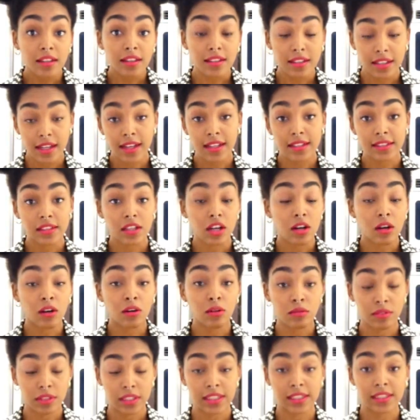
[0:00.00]
yes
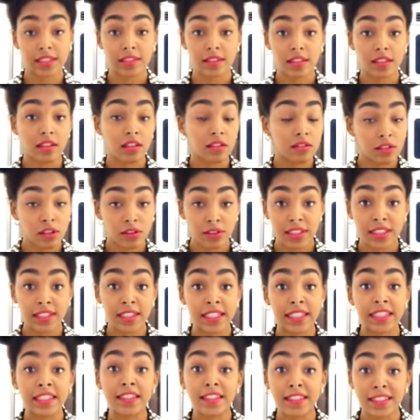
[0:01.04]
they did, oh no they
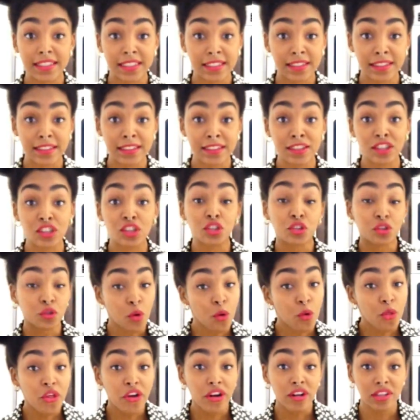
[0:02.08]
didn't, yes they did,
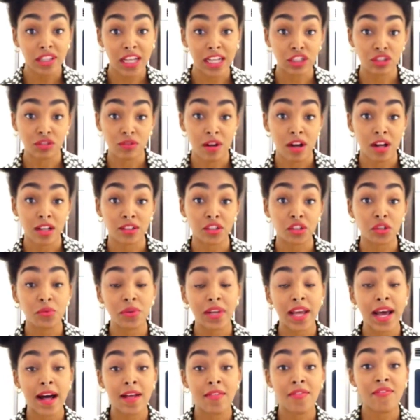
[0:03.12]
stole their electrons, so
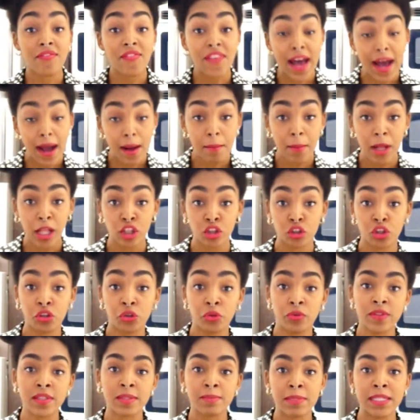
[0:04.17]
now that
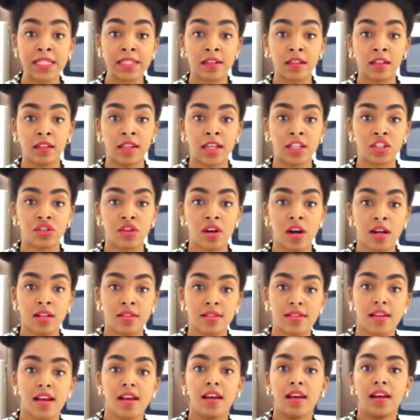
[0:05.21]
molecule is missing
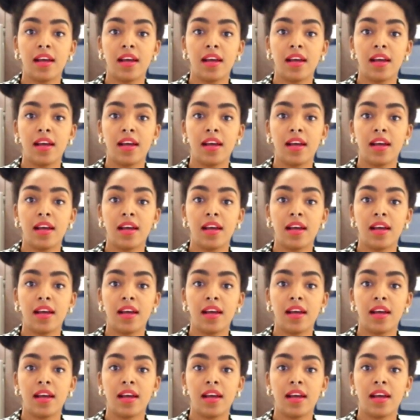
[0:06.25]
electrons,